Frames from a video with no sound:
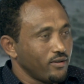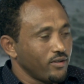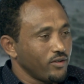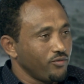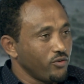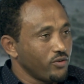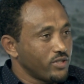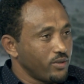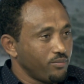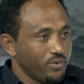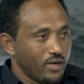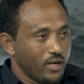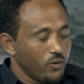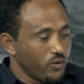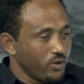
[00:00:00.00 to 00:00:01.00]
food
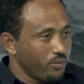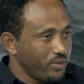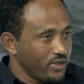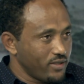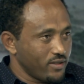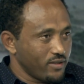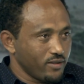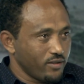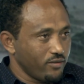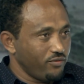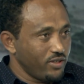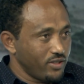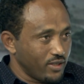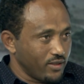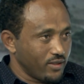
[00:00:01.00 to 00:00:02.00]
supply will be
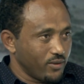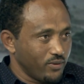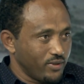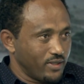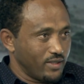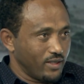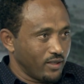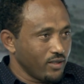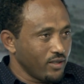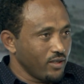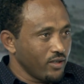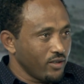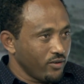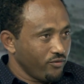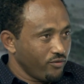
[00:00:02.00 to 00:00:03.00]
sufficient within the
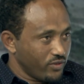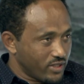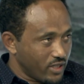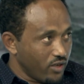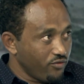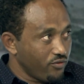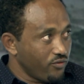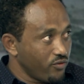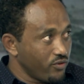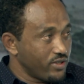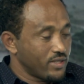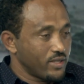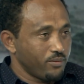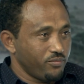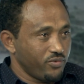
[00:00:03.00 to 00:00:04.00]
food
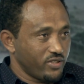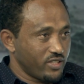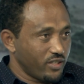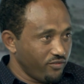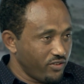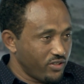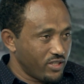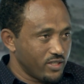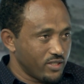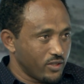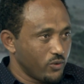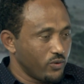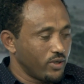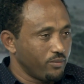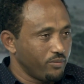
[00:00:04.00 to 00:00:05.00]
sufficiency
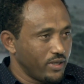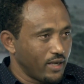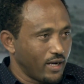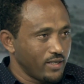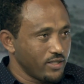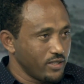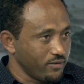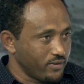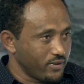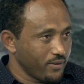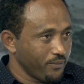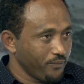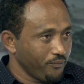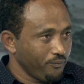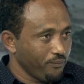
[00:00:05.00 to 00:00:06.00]
will be achieved,
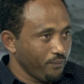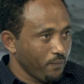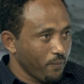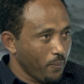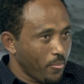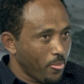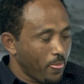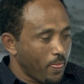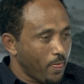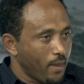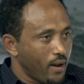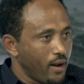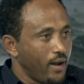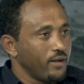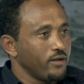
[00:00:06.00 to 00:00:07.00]

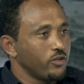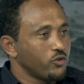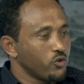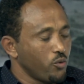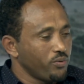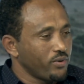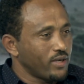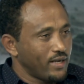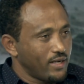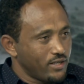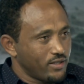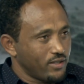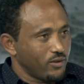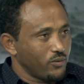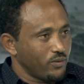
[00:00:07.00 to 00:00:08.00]
and job
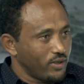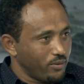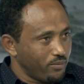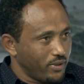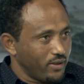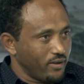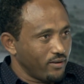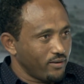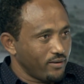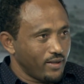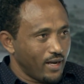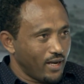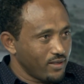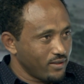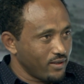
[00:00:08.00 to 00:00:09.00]
creation will be the
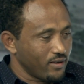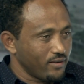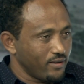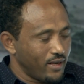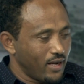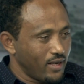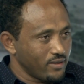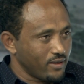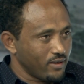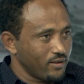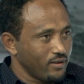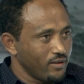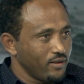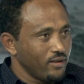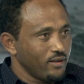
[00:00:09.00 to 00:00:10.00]

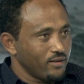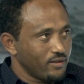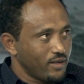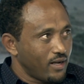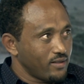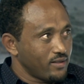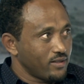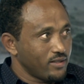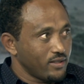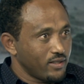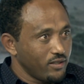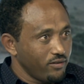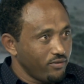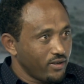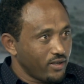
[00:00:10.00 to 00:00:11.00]
other
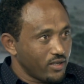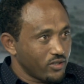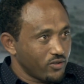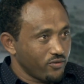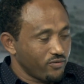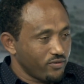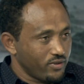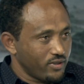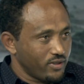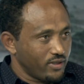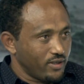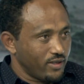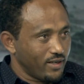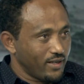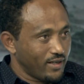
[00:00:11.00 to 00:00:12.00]
significance of
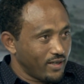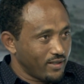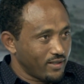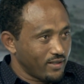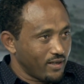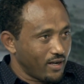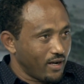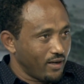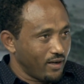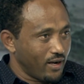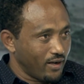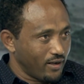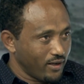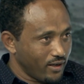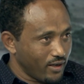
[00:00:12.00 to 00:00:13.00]
irrigated
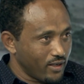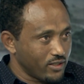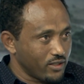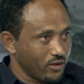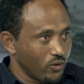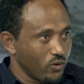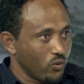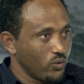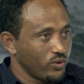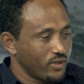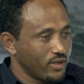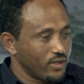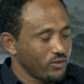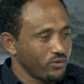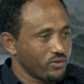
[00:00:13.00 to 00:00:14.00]
agriculture or
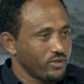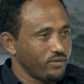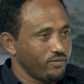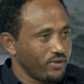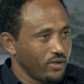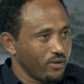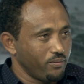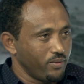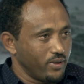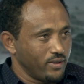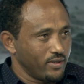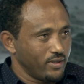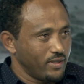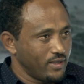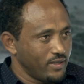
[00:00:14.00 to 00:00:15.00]
water resource
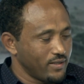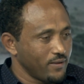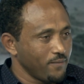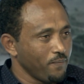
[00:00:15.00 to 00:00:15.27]
development is